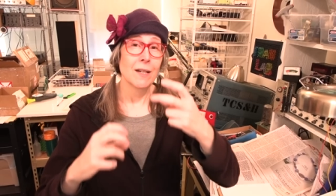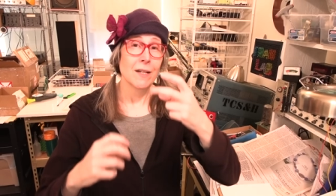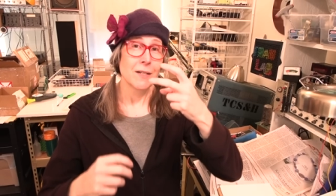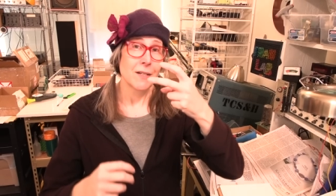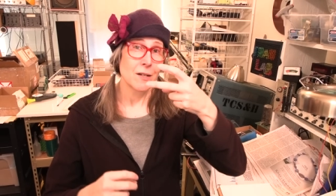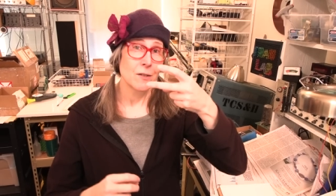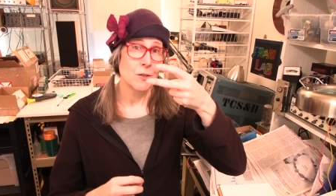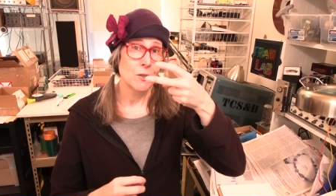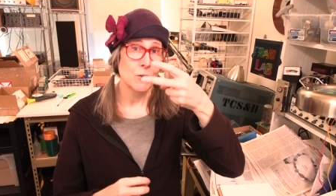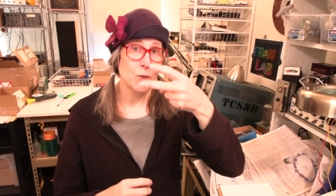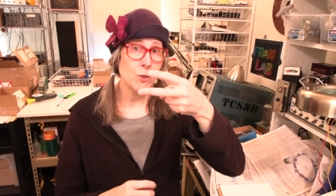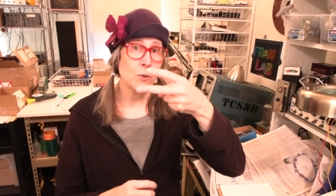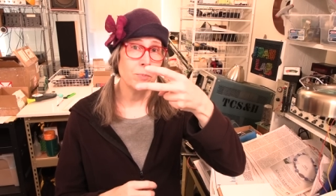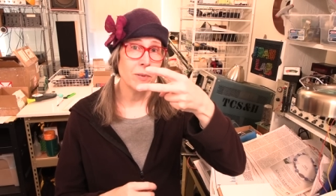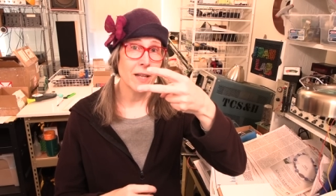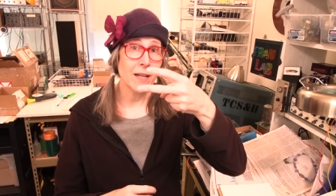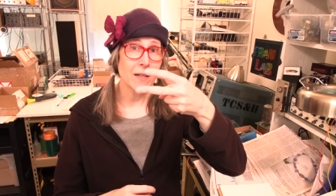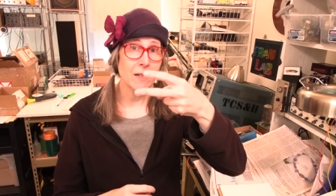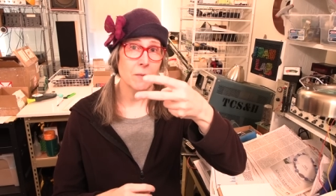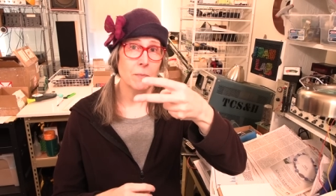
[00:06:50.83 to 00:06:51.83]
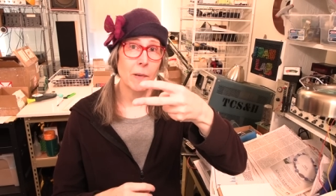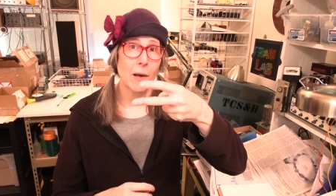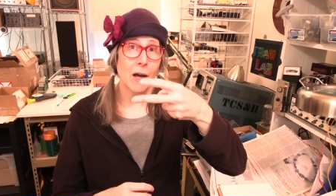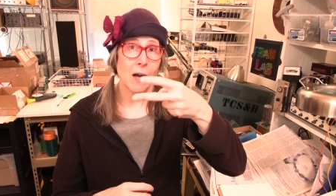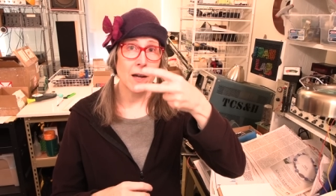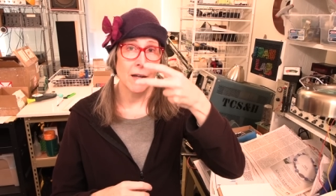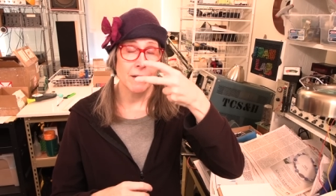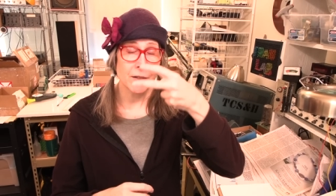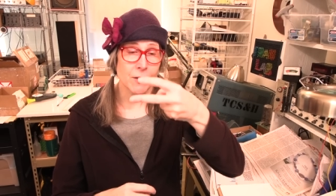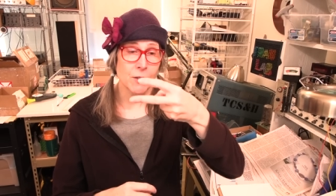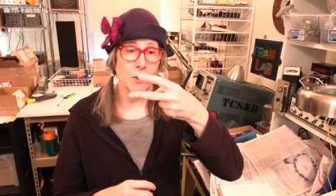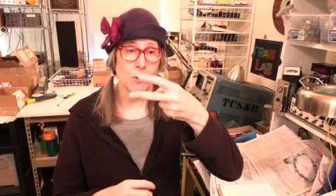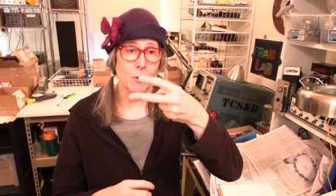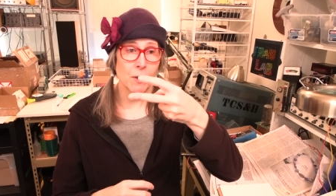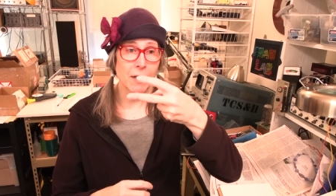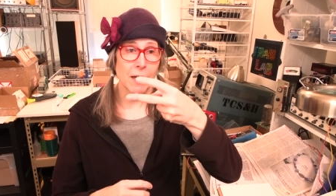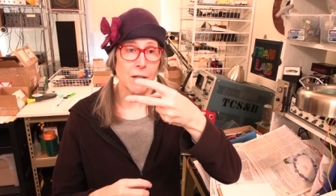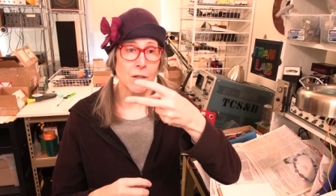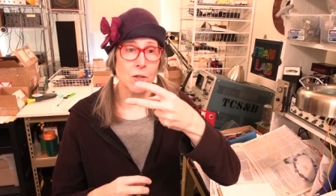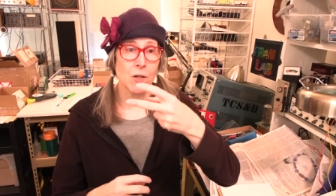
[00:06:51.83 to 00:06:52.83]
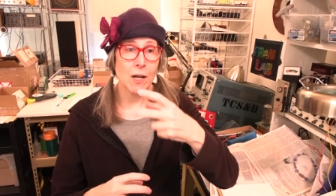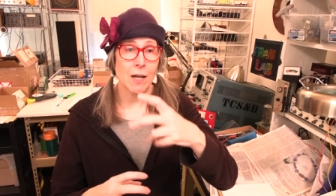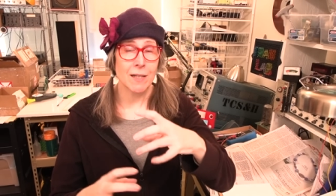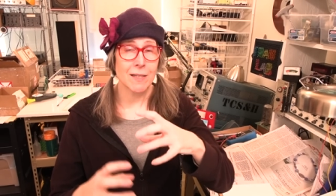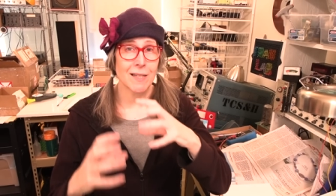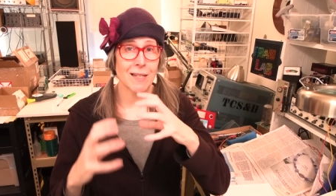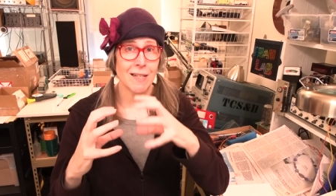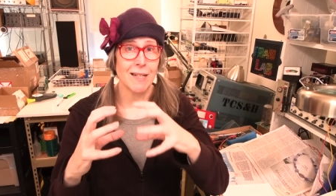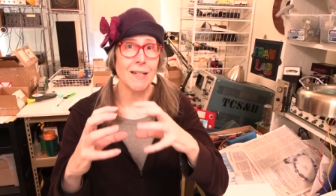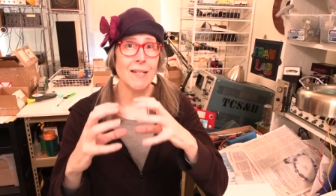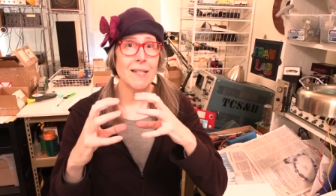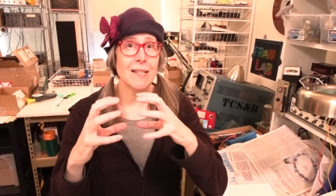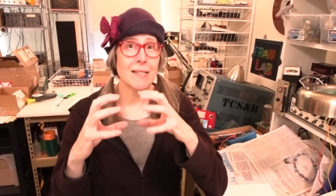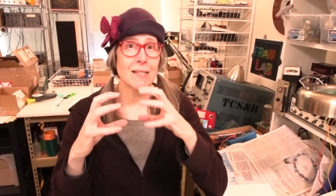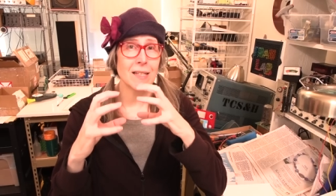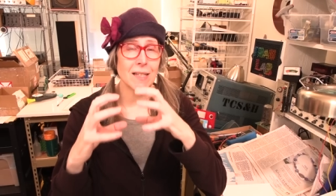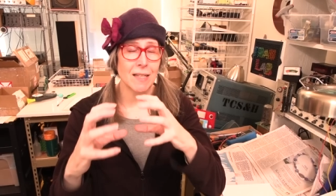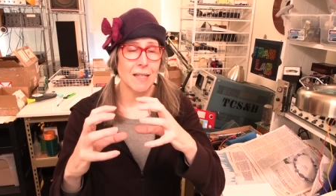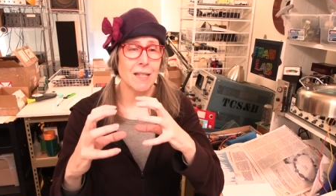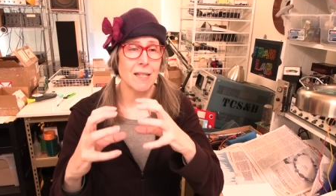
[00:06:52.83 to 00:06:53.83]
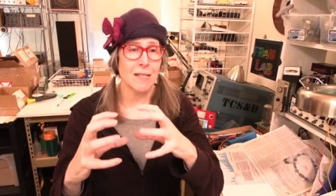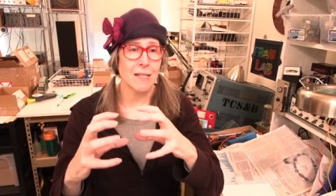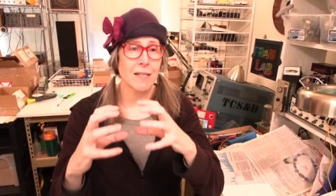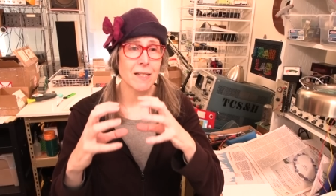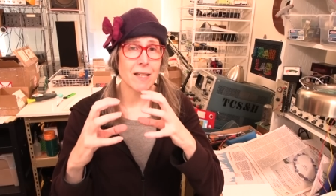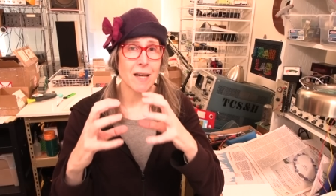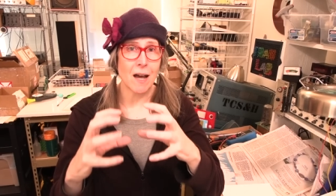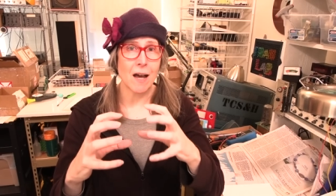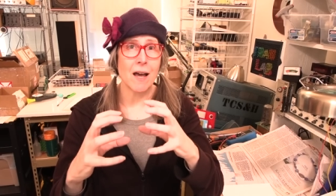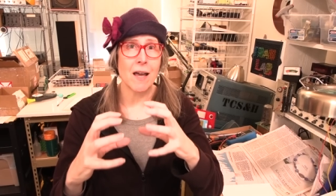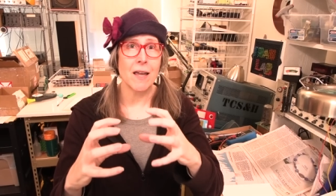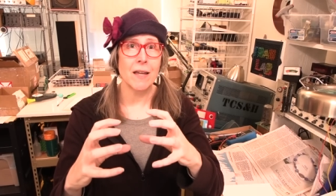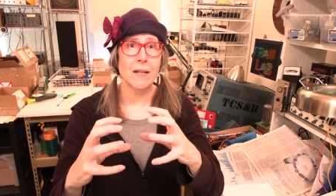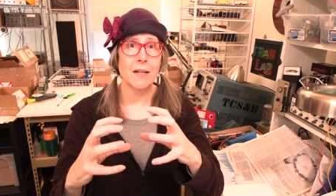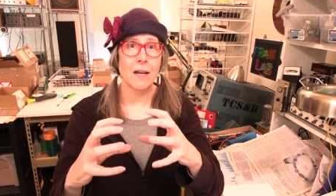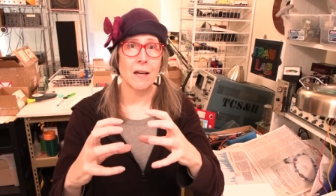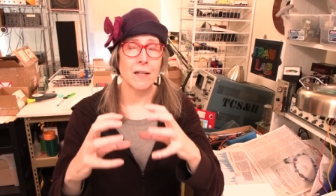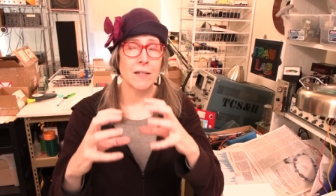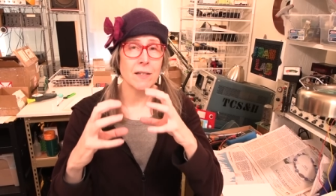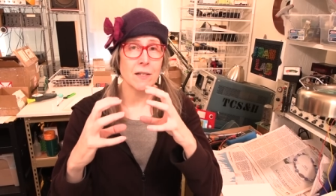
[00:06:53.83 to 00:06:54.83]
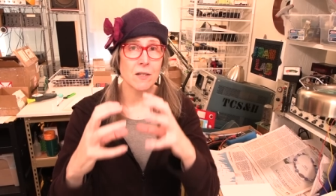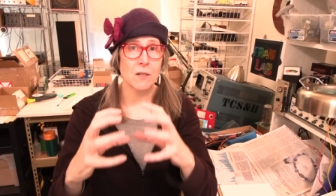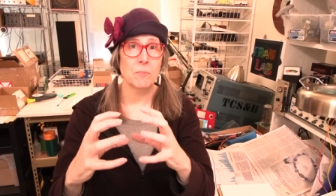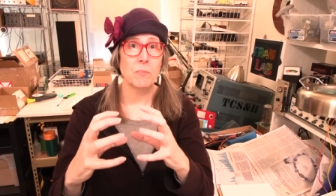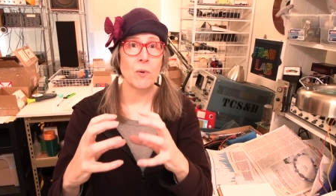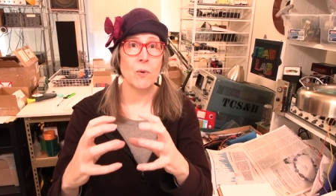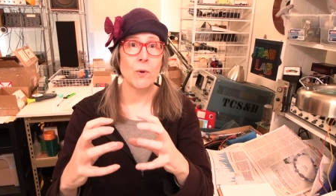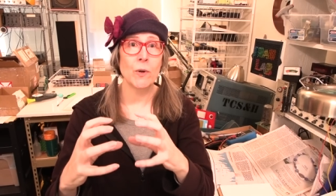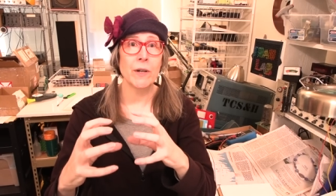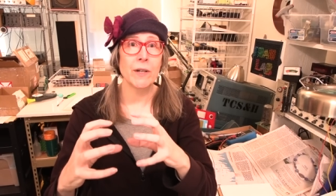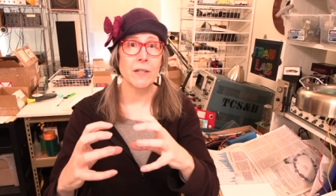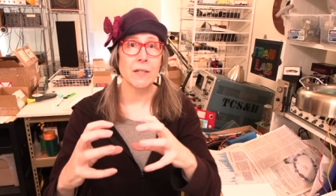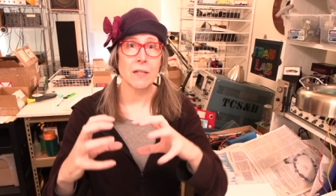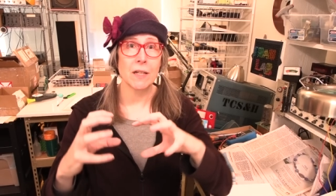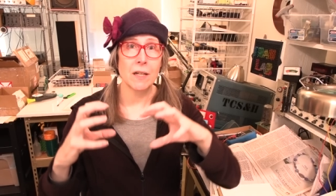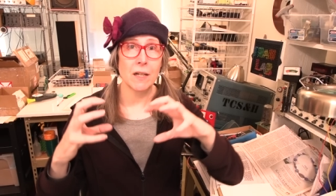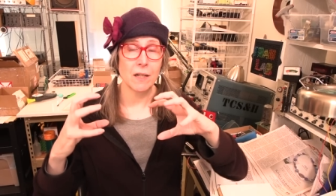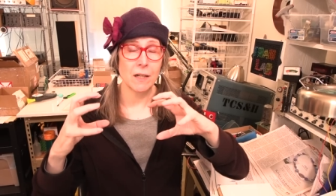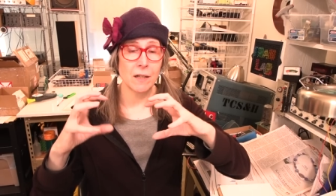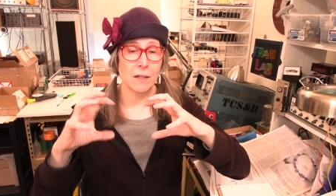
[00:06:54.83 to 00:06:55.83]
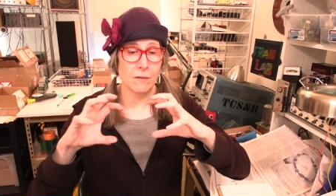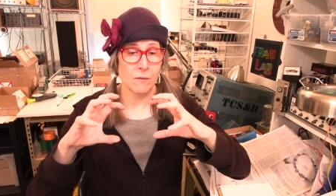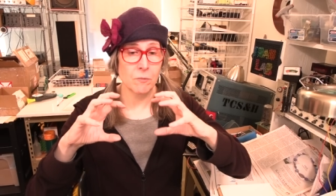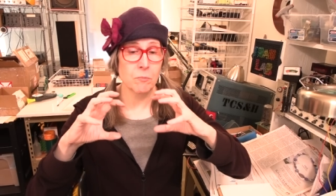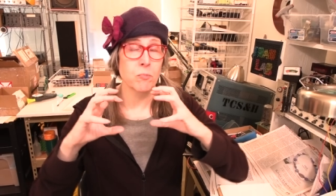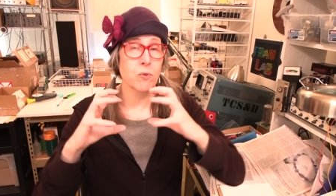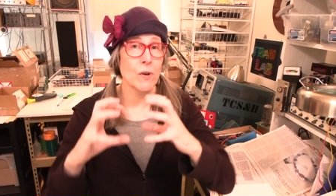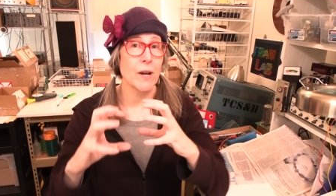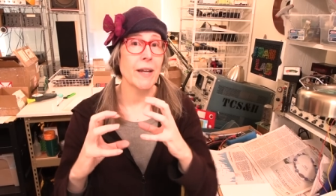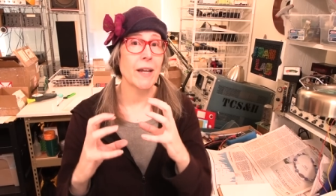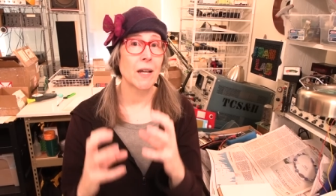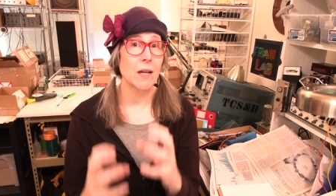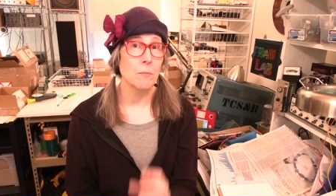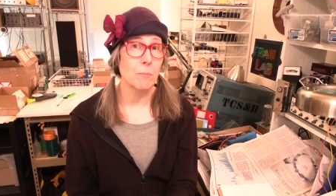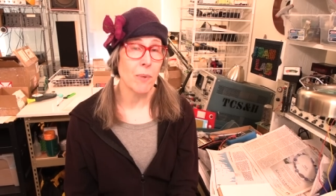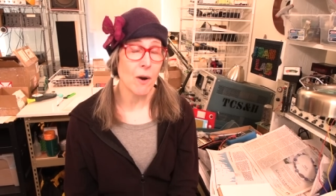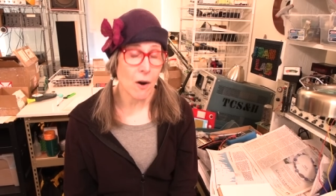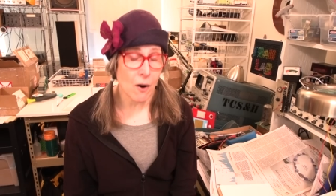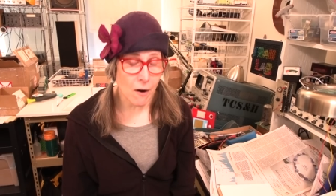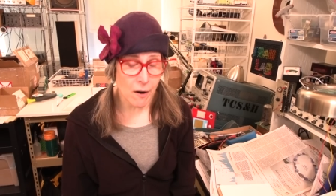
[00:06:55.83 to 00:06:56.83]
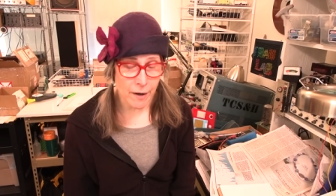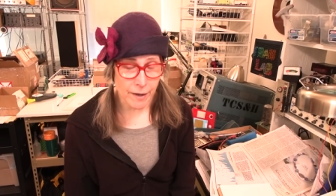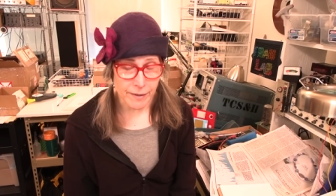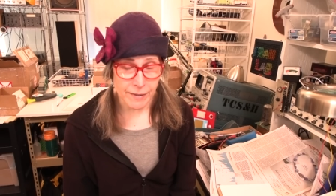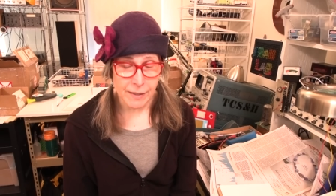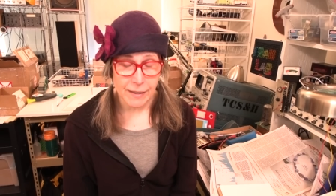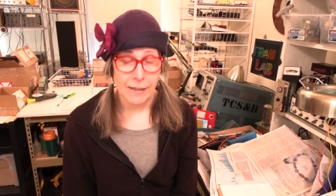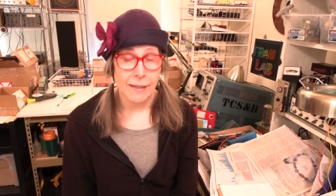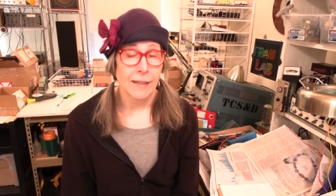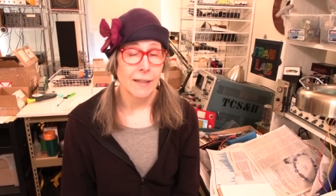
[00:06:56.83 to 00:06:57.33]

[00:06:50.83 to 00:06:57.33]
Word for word: shows a duplex bond, 2 electrons, and it is easily ionized to the point of breaking apart